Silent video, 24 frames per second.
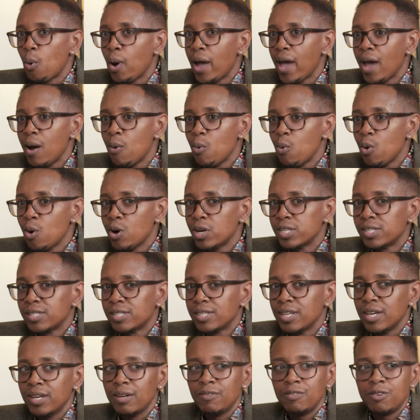where was
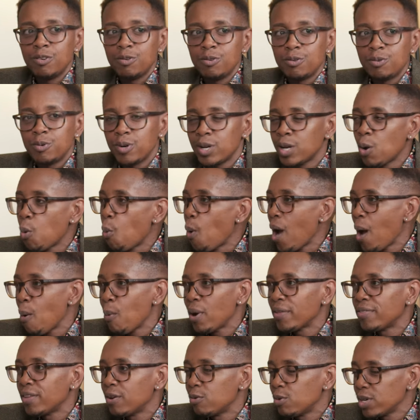the where
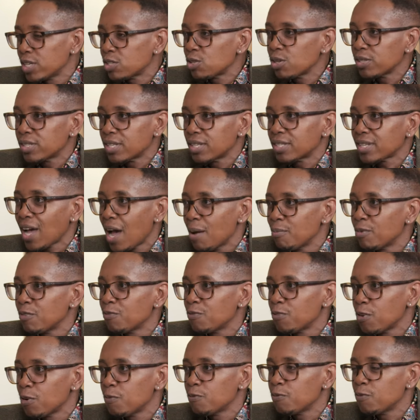were the resources coming
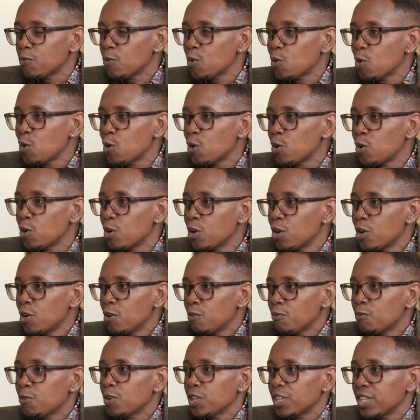from for yeah.
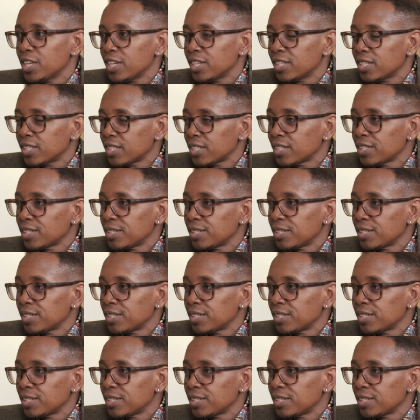for this?